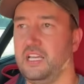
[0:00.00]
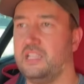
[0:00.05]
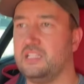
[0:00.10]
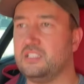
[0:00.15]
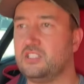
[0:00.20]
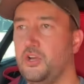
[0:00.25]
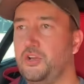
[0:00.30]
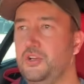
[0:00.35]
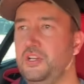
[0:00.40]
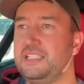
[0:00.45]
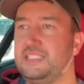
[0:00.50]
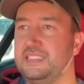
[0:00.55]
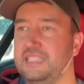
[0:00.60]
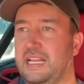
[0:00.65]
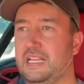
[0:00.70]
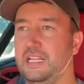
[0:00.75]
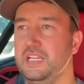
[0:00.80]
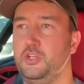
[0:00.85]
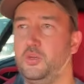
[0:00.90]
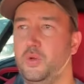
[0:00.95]
There's only
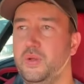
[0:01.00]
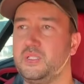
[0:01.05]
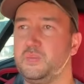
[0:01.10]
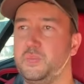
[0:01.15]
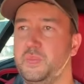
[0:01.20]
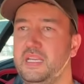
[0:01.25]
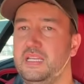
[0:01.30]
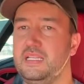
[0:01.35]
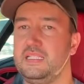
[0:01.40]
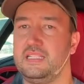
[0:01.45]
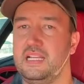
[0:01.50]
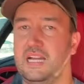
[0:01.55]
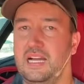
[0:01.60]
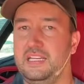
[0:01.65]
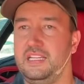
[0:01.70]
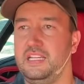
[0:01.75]
standard USBs down